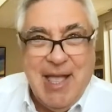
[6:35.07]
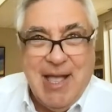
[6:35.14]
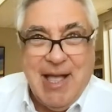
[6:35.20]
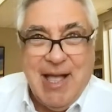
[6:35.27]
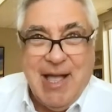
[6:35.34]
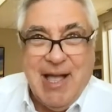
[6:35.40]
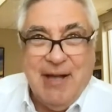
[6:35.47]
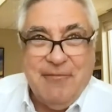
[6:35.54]

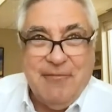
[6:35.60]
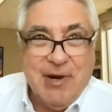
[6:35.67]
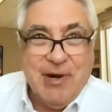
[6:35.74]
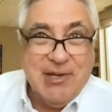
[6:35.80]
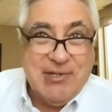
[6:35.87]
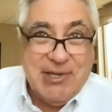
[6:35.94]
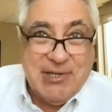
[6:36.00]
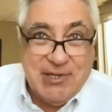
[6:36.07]
Uh, for
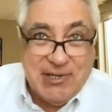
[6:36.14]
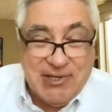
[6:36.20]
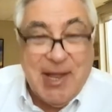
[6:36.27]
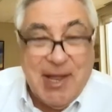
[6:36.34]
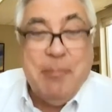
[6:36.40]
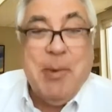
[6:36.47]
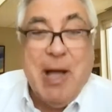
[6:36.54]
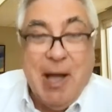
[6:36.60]
us, it's a
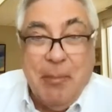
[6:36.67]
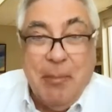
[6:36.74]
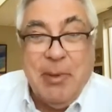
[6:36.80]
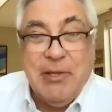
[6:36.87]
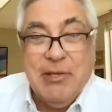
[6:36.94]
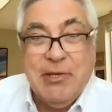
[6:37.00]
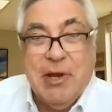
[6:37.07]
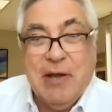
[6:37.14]
step up.
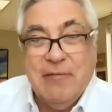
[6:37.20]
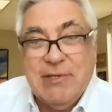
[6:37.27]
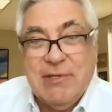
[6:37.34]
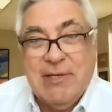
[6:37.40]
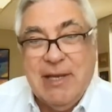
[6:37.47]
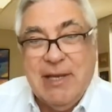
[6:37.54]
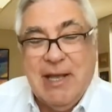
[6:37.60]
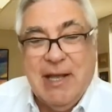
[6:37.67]
And
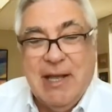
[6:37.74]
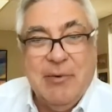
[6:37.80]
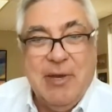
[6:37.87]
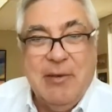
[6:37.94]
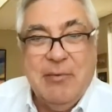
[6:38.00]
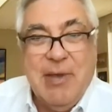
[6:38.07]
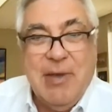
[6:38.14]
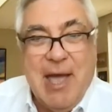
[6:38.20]
obviously, uh,
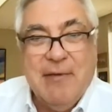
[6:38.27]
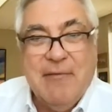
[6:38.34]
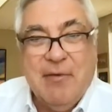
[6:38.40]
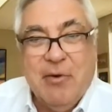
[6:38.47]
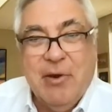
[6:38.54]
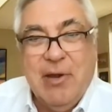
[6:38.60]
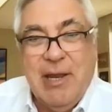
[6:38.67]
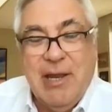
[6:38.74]
we, we had a
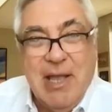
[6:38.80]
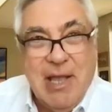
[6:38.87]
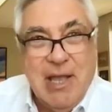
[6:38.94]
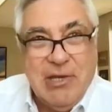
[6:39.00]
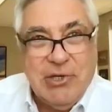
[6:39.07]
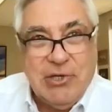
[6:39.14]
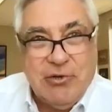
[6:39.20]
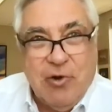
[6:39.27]
very
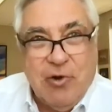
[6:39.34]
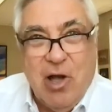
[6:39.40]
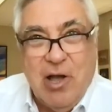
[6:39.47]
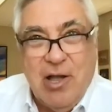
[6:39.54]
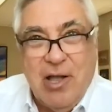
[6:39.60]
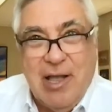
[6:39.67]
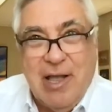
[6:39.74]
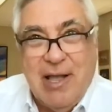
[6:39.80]

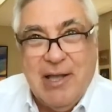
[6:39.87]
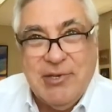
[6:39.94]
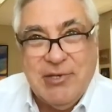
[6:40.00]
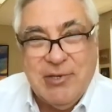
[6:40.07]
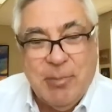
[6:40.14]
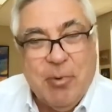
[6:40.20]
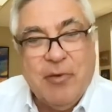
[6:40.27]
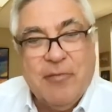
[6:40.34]
strong uh,
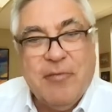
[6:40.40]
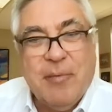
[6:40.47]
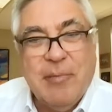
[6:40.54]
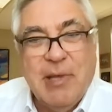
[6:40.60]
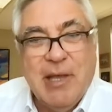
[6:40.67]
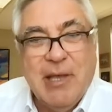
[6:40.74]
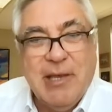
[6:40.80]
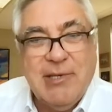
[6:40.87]
support from
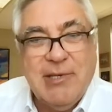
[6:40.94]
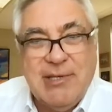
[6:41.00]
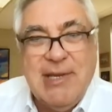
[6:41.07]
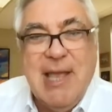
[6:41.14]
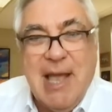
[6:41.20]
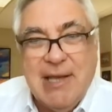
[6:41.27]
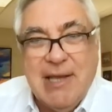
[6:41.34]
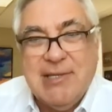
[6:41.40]
the
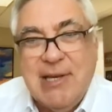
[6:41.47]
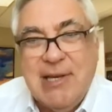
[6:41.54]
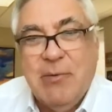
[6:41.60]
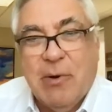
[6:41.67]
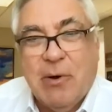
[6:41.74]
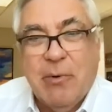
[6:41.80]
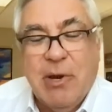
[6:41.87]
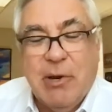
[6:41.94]
CSE,
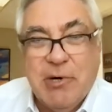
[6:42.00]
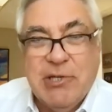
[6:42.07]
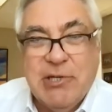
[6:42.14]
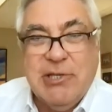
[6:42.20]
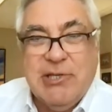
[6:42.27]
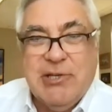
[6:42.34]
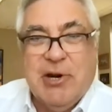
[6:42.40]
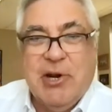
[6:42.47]
where we
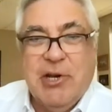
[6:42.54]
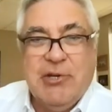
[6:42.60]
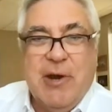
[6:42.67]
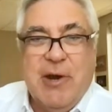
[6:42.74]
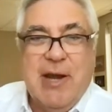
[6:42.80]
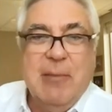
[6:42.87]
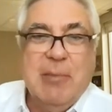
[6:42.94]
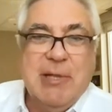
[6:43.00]
originally started
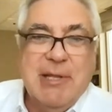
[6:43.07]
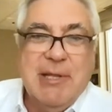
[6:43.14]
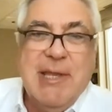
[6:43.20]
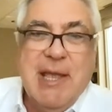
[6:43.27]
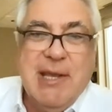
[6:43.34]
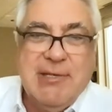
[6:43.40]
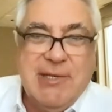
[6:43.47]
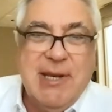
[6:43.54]
trading, but the
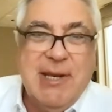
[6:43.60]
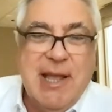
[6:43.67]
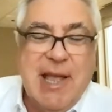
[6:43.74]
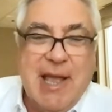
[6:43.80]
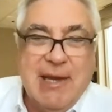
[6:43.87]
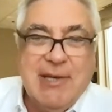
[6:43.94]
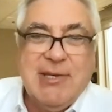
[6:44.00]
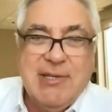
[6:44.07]

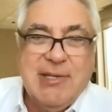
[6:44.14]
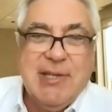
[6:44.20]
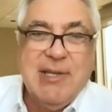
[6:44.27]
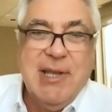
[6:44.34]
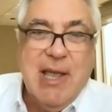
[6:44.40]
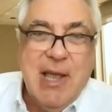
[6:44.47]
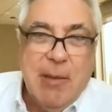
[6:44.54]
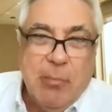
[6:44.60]
TSX is the
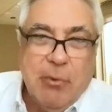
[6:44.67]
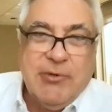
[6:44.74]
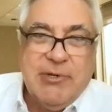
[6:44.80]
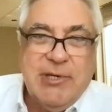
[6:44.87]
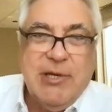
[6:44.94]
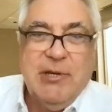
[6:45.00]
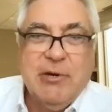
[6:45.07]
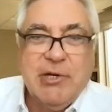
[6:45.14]
most
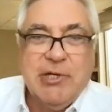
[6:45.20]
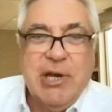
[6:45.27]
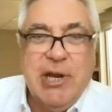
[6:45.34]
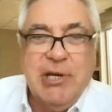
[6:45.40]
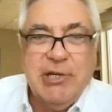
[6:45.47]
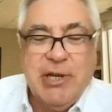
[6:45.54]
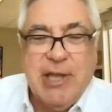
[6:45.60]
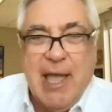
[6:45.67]
senior
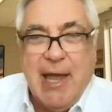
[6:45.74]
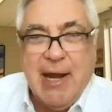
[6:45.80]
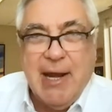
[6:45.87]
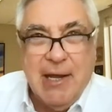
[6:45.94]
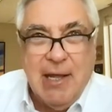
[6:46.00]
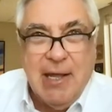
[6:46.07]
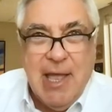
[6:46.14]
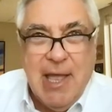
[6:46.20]
exchange in
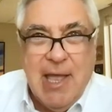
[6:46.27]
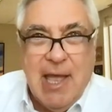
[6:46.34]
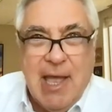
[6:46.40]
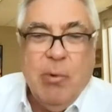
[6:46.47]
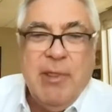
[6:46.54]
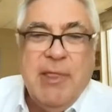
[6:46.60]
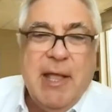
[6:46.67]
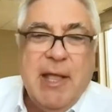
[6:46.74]
Canada. And
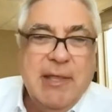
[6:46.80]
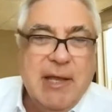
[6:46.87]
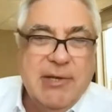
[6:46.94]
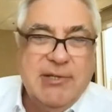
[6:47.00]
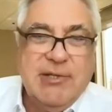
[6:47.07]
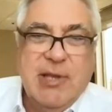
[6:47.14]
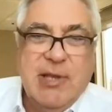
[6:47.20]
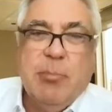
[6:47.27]
what that
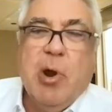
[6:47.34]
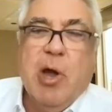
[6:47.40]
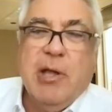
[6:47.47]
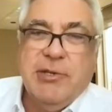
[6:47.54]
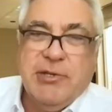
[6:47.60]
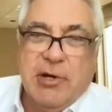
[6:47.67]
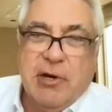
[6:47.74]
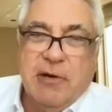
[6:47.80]
does is it
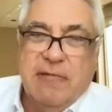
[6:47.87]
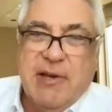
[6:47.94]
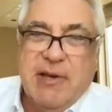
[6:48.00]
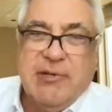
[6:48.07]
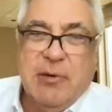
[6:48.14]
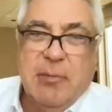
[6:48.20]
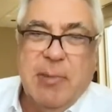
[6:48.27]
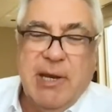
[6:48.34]
broadens our
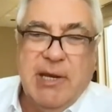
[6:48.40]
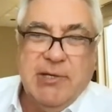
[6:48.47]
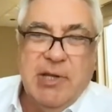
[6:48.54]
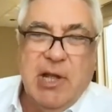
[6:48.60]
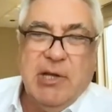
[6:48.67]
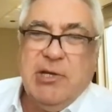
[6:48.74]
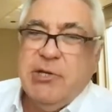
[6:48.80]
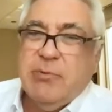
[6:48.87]
investor base,
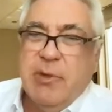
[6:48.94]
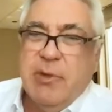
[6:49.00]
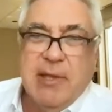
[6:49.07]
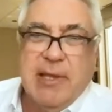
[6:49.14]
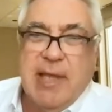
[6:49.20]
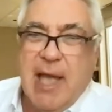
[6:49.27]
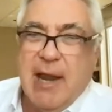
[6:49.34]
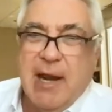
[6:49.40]
not just within
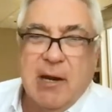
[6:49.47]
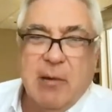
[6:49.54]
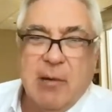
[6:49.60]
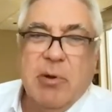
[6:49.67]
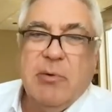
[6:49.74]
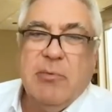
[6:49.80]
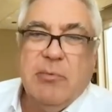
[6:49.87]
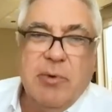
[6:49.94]
Canada,
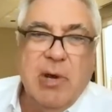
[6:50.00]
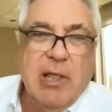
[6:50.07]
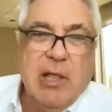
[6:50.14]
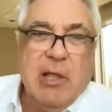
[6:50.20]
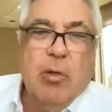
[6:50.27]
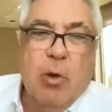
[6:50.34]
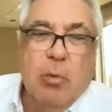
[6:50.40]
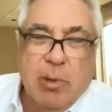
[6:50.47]
but really
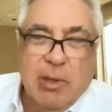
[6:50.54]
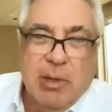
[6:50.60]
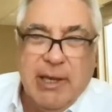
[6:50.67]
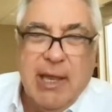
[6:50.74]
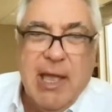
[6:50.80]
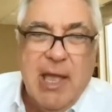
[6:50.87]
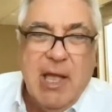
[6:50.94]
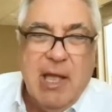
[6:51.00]

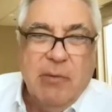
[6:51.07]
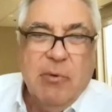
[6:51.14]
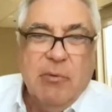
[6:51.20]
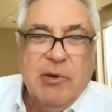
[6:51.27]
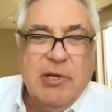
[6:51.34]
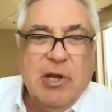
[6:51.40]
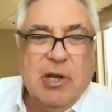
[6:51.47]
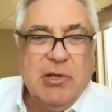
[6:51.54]
globally. When
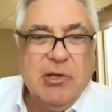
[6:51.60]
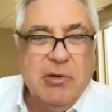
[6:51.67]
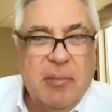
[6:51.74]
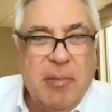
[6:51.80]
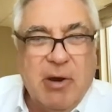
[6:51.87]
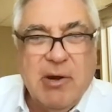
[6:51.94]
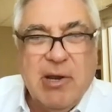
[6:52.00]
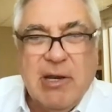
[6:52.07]
we talk to
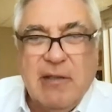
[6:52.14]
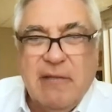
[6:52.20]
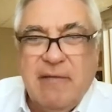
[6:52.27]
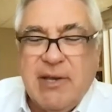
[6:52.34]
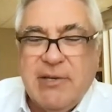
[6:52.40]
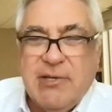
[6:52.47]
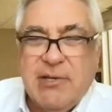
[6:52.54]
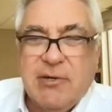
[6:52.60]
American
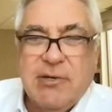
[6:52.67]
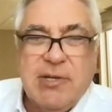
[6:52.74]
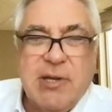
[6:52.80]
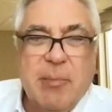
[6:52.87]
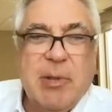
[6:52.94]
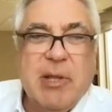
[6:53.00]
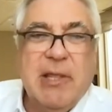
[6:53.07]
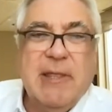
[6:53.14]
investors,
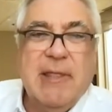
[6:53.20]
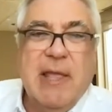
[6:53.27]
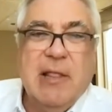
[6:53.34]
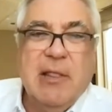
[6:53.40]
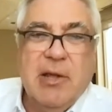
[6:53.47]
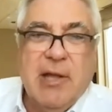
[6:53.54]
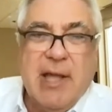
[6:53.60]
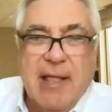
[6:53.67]
typically they
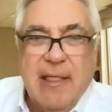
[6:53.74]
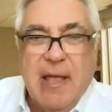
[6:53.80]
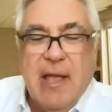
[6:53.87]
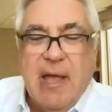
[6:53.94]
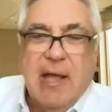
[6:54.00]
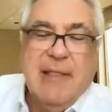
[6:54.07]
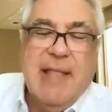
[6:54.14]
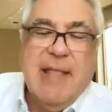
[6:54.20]
look at
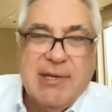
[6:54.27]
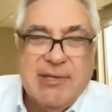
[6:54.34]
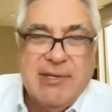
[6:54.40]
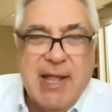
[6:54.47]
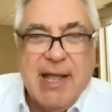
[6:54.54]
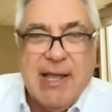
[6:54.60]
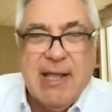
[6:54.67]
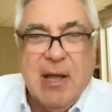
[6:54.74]

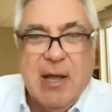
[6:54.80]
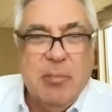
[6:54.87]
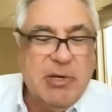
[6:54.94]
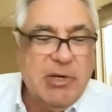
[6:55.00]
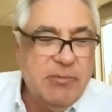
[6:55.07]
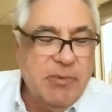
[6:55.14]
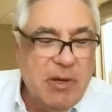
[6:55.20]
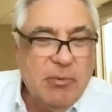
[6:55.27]
NASDAQ
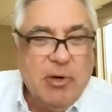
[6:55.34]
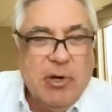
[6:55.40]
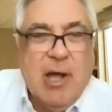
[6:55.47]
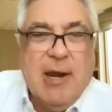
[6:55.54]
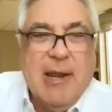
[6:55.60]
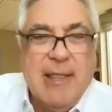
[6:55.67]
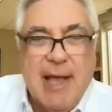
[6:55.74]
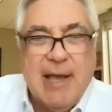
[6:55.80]
companies. Well, we're
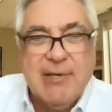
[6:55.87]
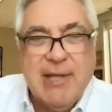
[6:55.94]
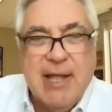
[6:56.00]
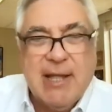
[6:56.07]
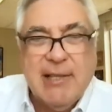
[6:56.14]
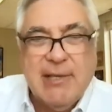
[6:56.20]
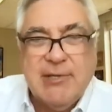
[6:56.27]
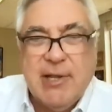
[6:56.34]
not a NASDAQ
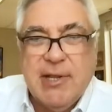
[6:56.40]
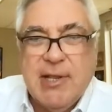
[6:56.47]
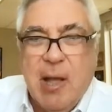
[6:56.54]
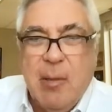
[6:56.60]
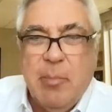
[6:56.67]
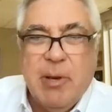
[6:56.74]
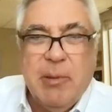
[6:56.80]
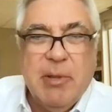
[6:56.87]
listed
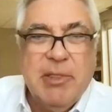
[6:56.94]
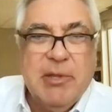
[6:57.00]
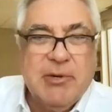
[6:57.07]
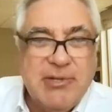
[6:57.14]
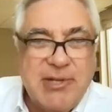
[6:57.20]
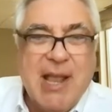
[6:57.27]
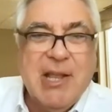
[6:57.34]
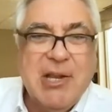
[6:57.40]
company, but their
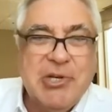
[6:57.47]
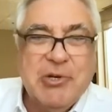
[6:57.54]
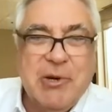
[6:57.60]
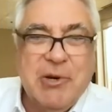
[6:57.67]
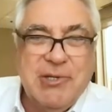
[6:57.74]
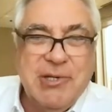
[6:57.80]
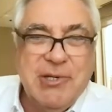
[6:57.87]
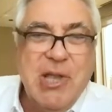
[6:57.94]
second
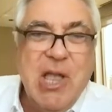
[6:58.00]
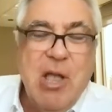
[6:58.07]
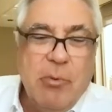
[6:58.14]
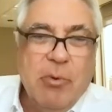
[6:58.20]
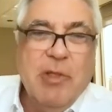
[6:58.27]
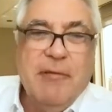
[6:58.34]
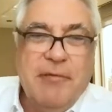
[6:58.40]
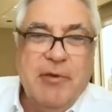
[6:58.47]
choice is
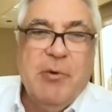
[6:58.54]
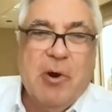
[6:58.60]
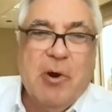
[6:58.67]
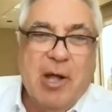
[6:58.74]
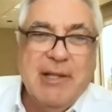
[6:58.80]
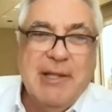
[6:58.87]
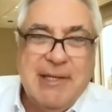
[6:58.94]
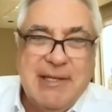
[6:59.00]
well, if you were
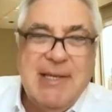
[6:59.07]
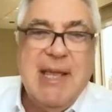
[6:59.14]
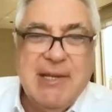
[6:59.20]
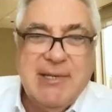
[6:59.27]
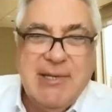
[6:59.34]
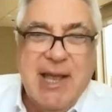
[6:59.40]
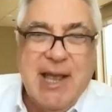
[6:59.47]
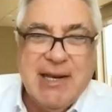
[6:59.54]
on the
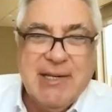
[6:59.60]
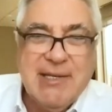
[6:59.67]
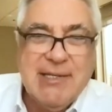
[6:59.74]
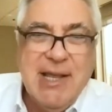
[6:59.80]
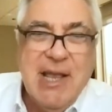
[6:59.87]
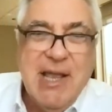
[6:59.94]
TSX,